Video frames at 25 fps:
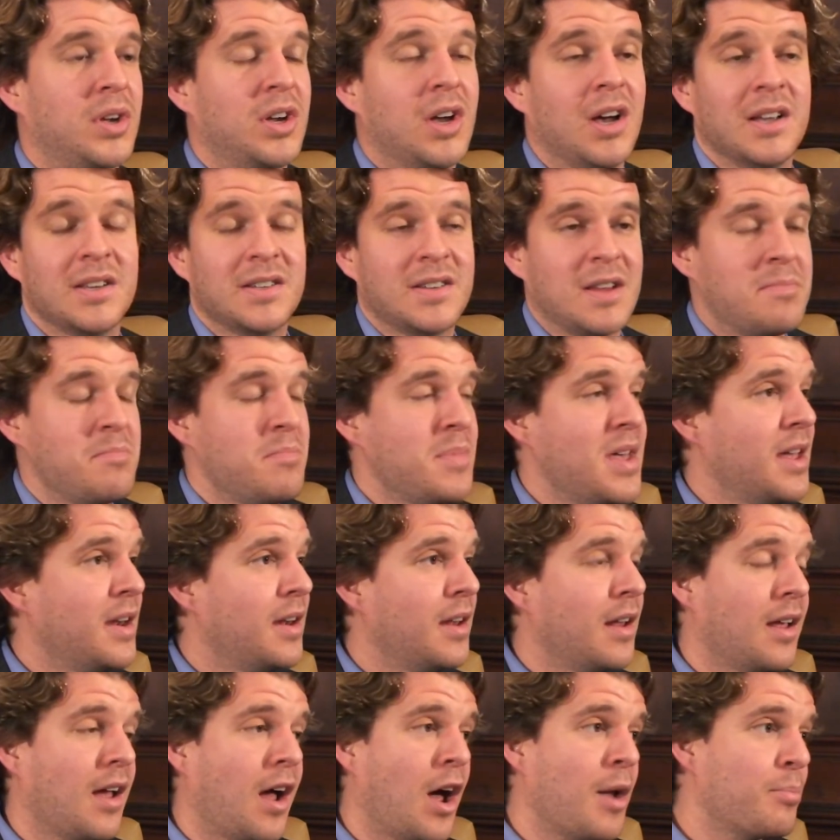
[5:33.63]
Because
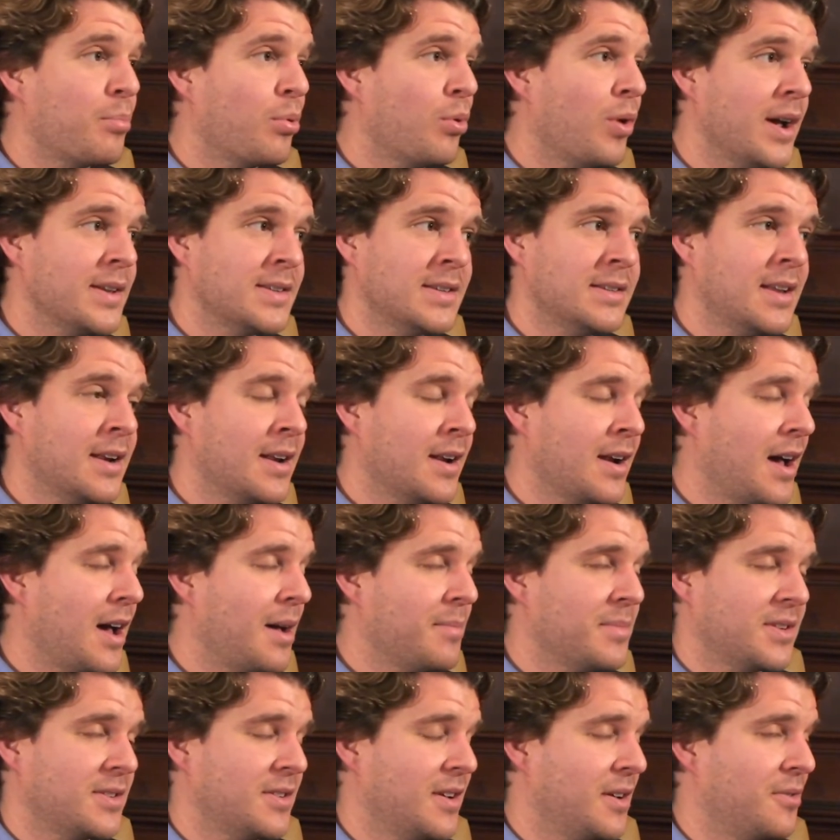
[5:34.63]
amid unprecedented
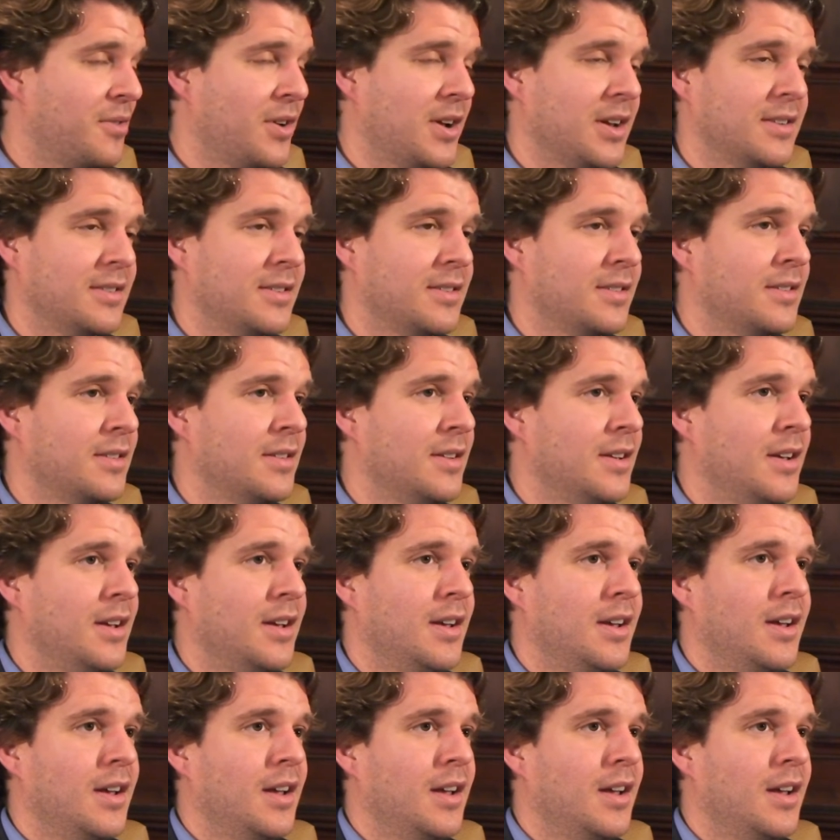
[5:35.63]
homicide rates,